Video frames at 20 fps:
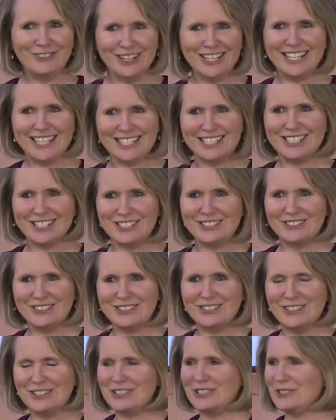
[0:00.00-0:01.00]
We need to,
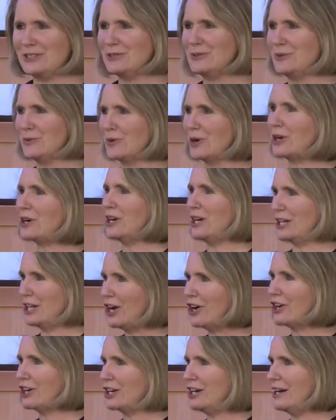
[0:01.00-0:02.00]
to work on
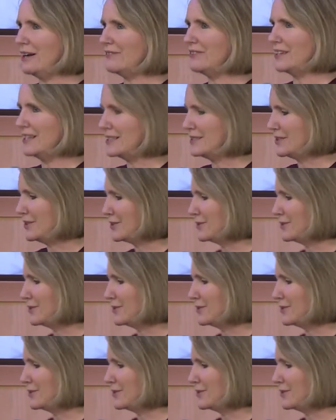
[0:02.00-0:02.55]
our confidence